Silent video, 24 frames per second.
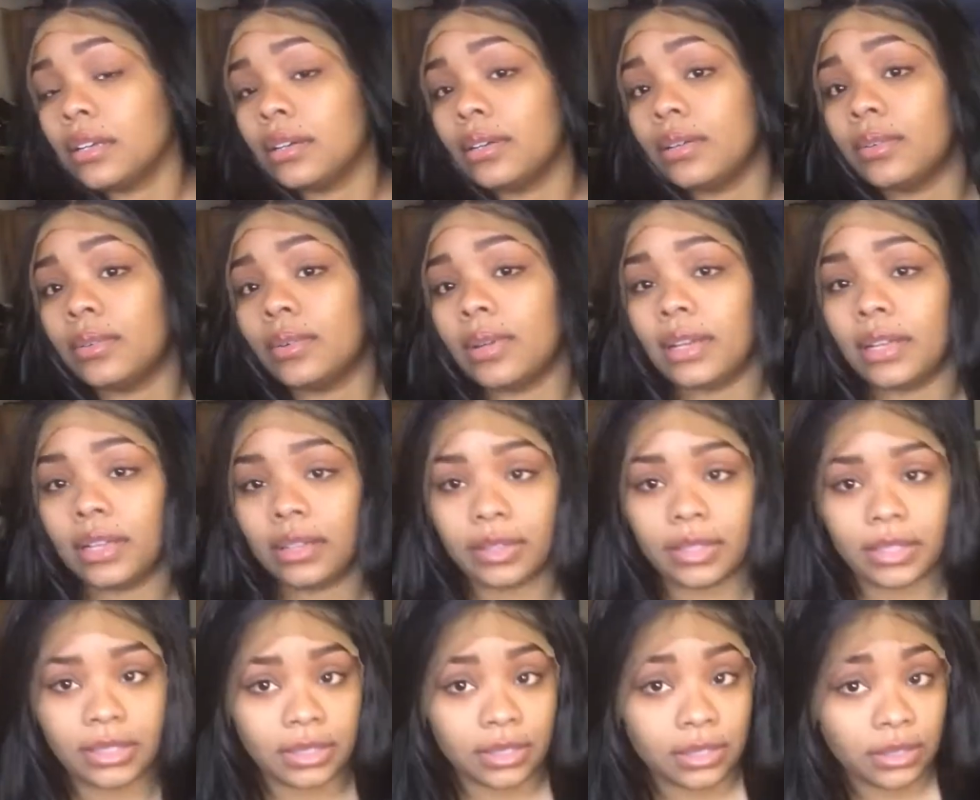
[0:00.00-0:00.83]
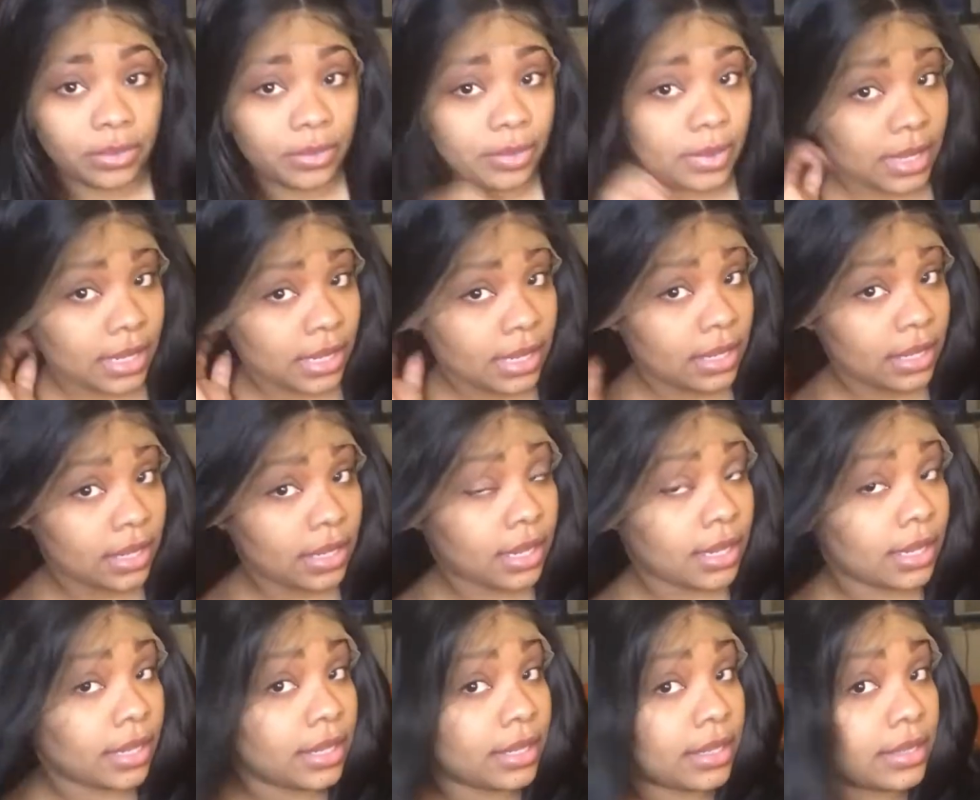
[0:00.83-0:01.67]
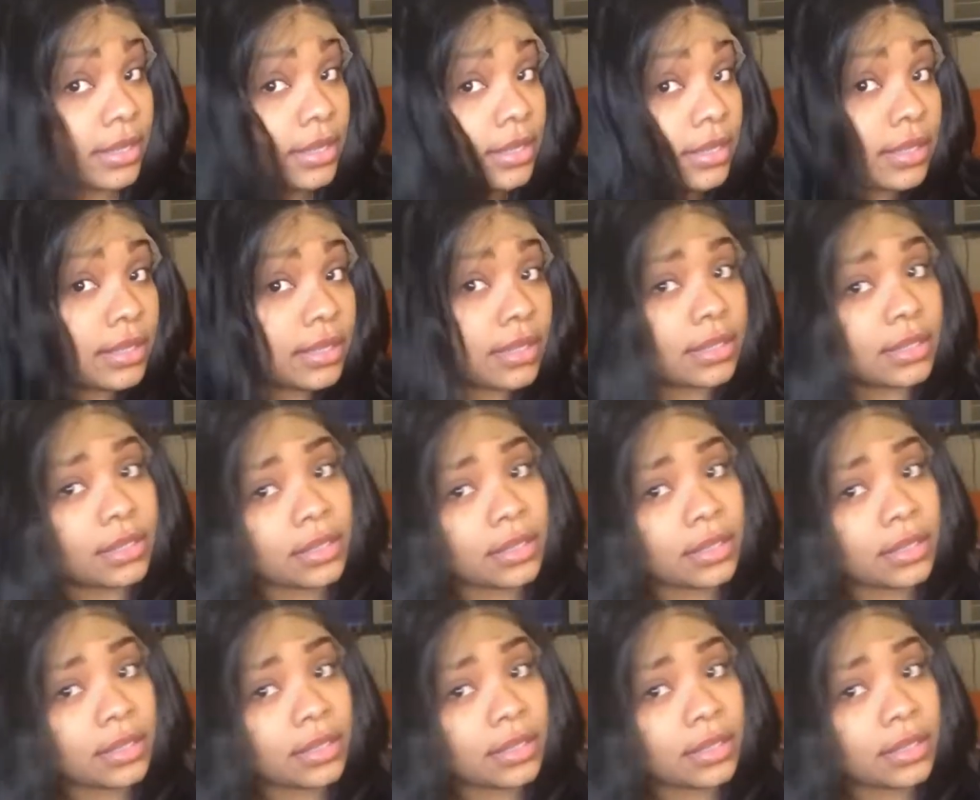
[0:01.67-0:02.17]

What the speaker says: Wow, this is really nice.